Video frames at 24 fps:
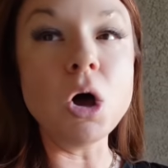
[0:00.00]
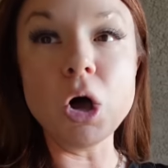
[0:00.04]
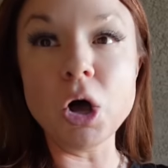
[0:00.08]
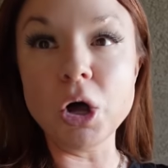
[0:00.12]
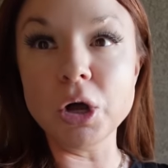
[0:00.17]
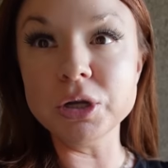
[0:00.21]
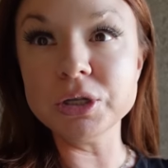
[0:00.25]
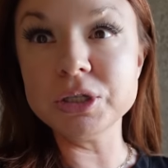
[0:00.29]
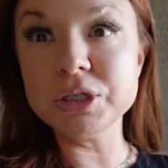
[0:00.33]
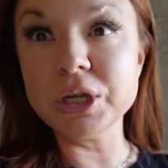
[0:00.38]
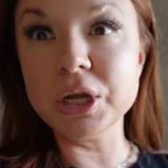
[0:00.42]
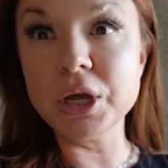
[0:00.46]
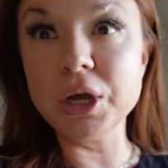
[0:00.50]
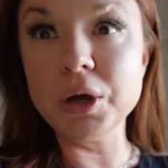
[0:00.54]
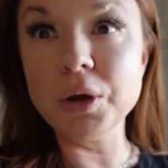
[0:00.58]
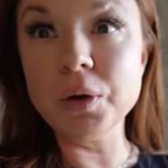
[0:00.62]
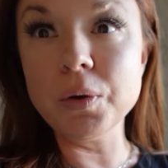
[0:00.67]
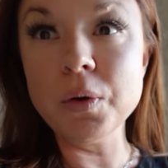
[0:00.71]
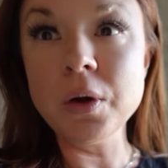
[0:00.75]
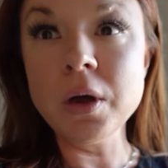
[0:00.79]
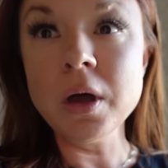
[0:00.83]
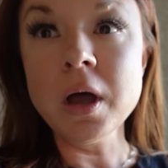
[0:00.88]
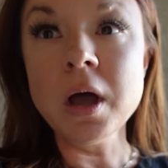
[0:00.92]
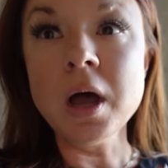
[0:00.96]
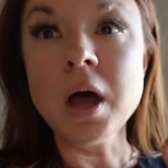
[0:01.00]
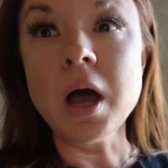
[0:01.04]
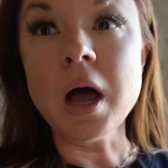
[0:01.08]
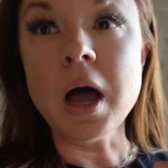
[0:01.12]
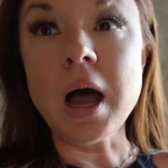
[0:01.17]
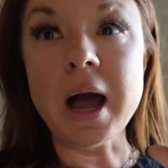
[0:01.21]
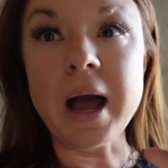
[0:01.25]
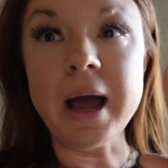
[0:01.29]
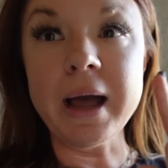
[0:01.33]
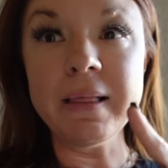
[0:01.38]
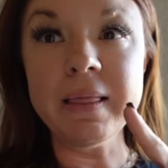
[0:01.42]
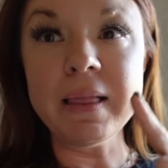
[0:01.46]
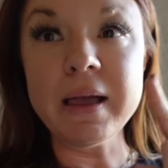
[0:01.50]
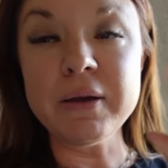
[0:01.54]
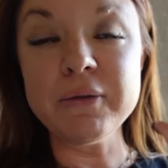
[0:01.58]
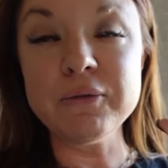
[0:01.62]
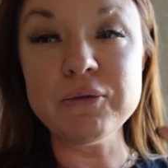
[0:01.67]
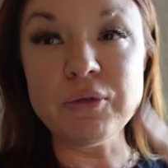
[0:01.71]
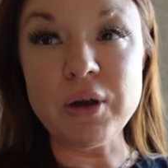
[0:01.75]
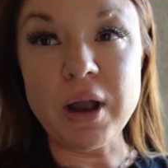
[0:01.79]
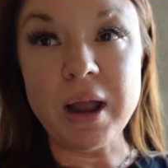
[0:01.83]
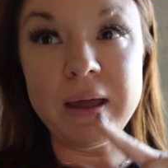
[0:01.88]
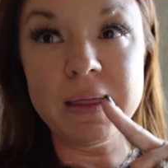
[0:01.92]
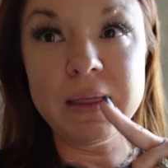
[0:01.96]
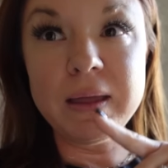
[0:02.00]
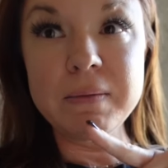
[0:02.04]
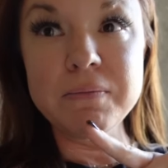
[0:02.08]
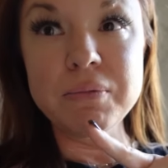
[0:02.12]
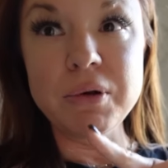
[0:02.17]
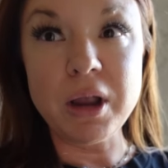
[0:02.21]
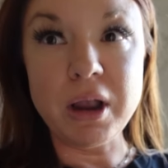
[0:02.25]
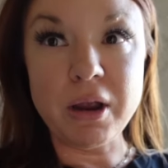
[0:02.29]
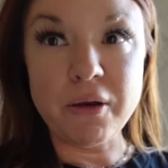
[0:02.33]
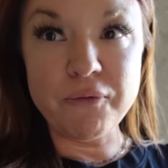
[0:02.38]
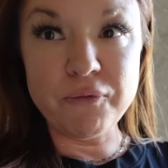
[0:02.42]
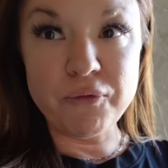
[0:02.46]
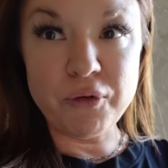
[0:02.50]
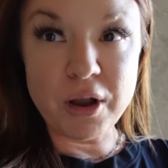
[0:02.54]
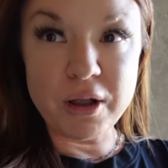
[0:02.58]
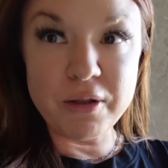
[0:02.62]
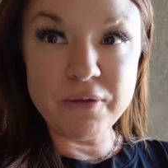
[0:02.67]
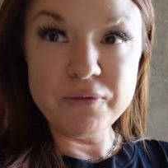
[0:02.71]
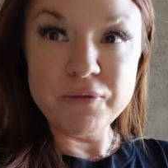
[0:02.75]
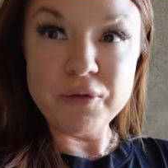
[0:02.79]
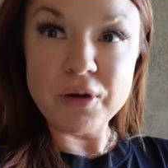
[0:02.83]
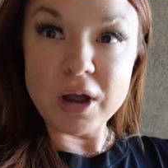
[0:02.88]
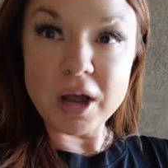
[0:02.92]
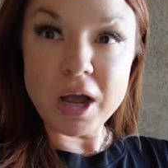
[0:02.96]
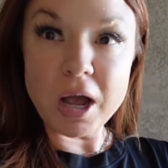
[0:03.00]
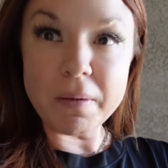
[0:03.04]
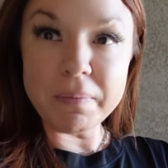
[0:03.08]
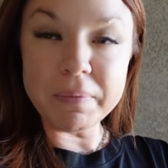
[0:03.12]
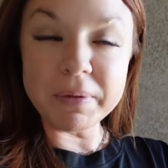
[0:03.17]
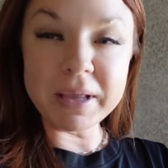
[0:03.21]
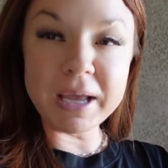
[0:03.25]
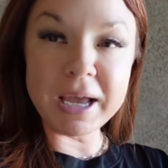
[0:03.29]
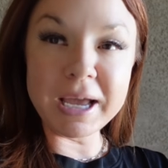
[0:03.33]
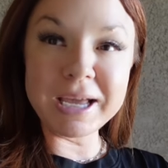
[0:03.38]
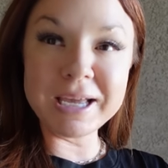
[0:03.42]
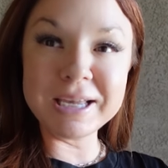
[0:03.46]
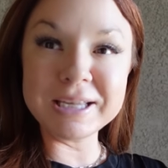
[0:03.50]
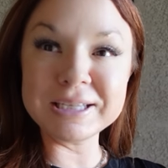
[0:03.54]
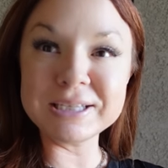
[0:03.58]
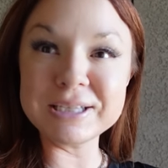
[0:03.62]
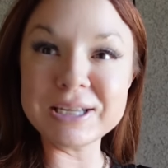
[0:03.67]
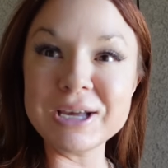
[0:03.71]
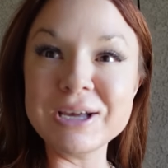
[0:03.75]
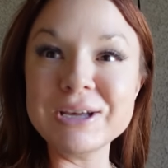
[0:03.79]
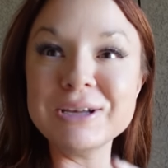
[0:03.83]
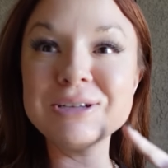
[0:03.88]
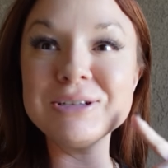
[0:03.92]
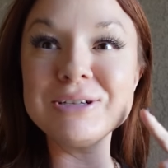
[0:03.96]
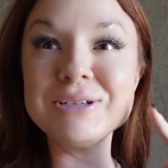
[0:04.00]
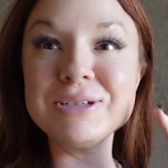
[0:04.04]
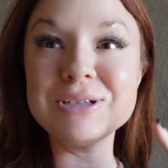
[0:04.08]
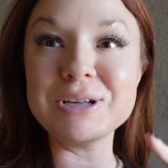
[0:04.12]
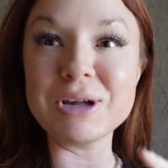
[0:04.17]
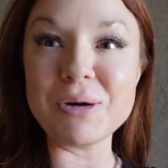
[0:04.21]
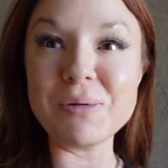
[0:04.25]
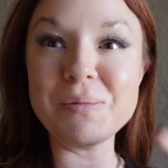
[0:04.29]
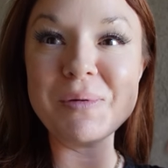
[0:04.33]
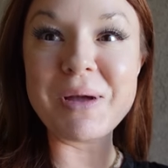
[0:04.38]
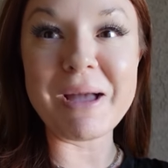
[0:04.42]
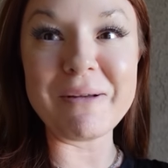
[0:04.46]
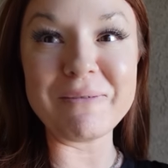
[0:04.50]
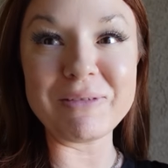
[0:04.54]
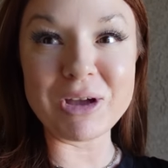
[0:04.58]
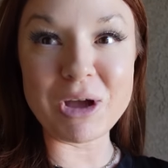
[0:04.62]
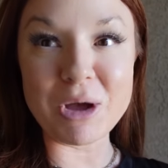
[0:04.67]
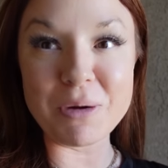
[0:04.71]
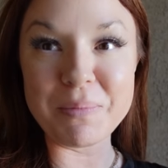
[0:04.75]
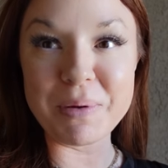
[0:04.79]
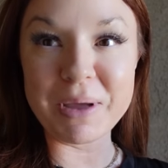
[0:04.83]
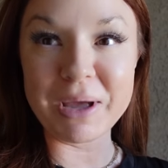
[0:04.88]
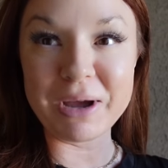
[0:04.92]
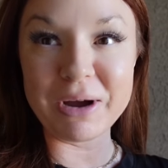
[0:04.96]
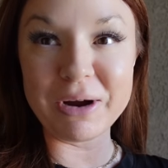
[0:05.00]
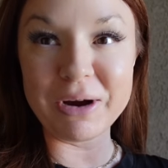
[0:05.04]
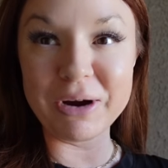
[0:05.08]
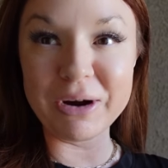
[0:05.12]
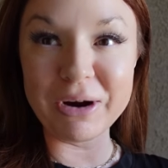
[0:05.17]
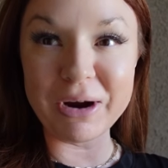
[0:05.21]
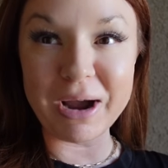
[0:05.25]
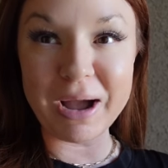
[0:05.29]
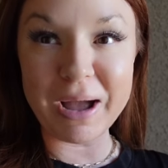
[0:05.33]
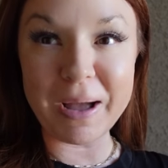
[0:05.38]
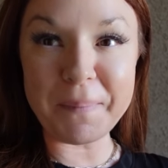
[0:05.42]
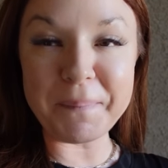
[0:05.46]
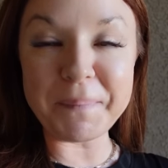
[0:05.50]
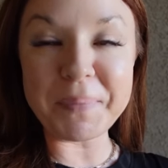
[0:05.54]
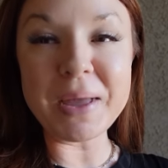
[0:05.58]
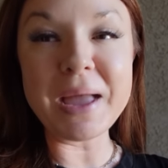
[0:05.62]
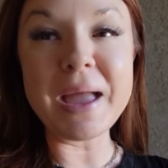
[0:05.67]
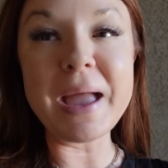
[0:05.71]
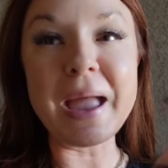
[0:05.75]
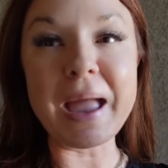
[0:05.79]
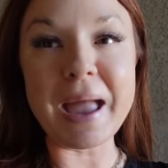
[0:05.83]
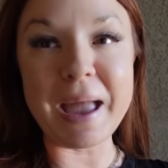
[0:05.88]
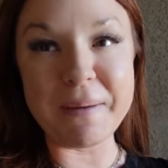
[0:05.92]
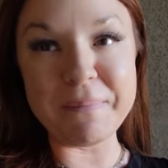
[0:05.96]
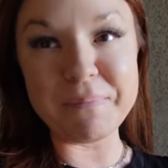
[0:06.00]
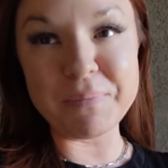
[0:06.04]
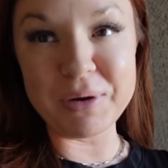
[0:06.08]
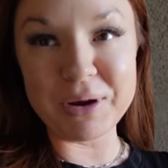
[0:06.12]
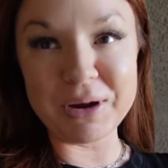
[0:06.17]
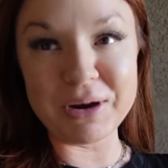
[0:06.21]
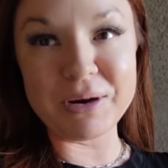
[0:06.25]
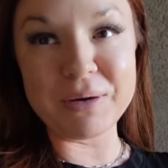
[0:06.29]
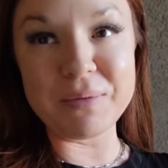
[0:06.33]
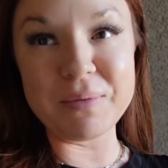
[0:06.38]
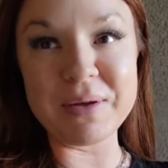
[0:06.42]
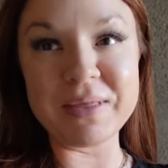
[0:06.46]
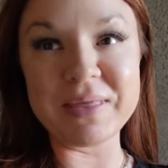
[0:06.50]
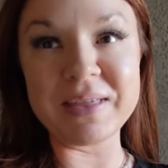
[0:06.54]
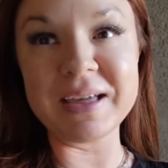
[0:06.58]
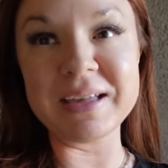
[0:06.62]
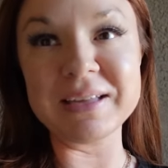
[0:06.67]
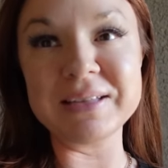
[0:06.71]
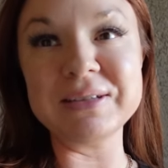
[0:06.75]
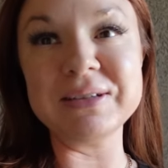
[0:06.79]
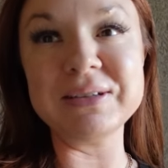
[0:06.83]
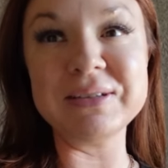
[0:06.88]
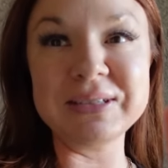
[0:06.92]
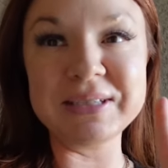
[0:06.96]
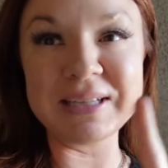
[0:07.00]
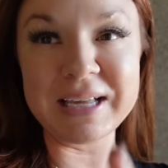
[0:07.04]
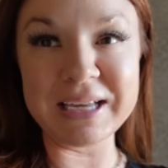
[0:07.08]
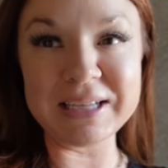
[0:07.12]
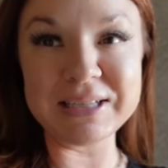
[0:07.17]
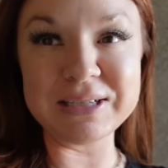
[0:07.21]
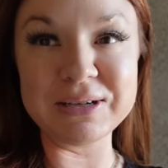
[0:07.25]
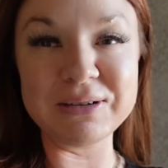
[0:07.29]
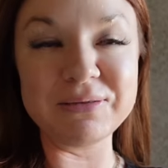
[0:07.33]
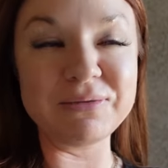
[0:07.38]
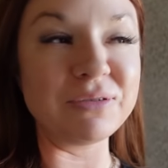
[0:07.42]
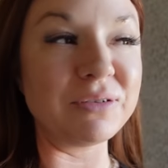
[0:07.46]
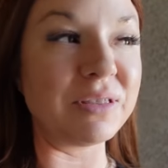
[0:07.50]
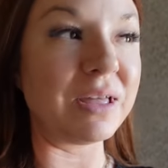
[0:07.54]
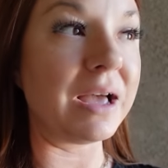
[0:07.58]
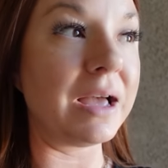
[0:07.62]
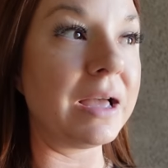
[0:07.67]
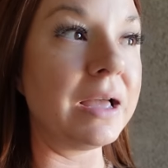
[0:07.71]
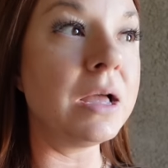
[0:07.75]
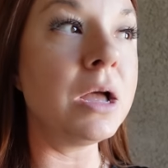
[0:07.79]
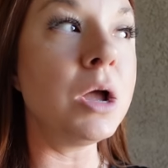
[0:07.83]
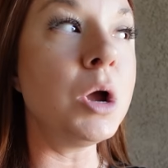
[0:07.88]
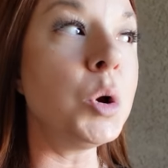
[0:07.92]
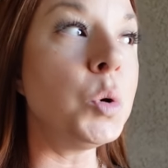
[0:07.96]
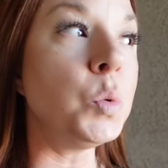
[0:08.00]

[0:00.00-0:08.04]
Also, I let Rylee bring a friend for a couple days, so we have to go pick her up and bring her with us, so stay tuned for that.